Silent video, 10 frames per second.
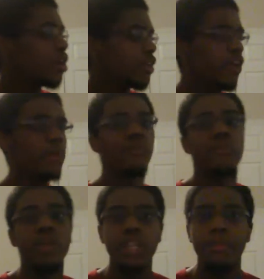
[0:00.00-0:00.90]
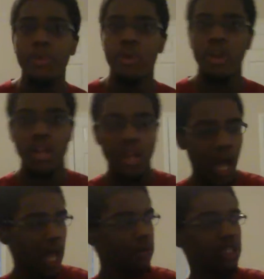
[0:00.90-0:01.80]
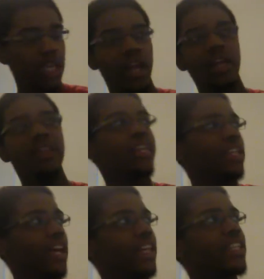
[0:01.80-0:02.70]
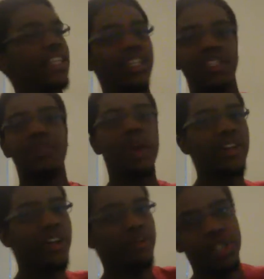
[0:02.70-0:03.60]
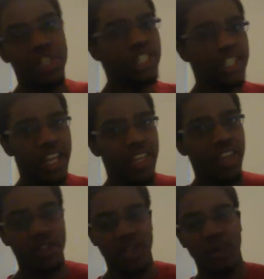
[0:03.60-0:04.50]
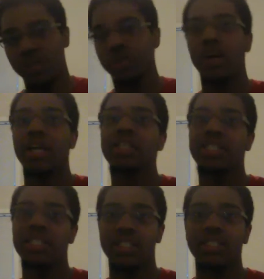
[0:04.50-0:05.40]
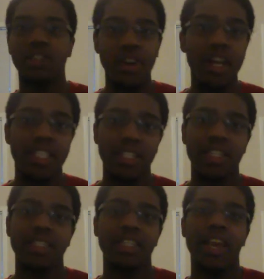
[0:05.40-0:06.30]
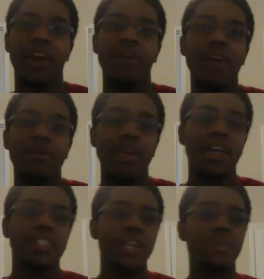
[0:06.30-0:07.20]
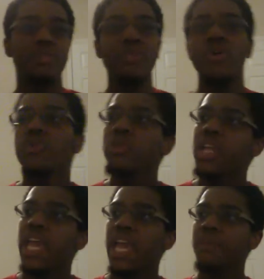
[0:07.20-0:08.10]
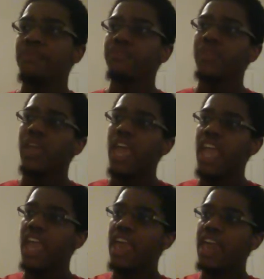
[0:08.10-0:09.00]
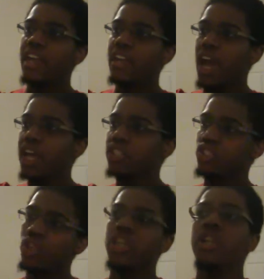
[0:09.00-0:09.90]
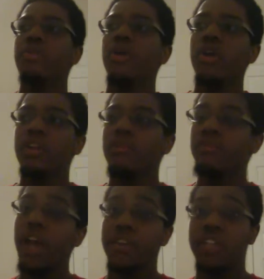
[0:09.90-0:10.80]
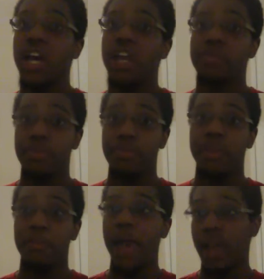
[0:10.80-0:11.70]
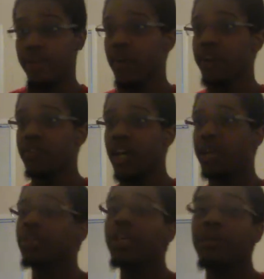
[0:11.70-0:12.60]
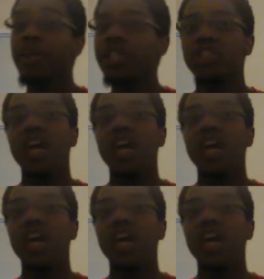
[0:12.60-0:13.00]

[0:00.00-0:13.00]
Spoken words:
if I'm really bored, I did this to my Dark Magician deck the other day, which is why it's as good as it is now. Because I was bored one day, and I took it apart 5 times and put it back 5 times. But each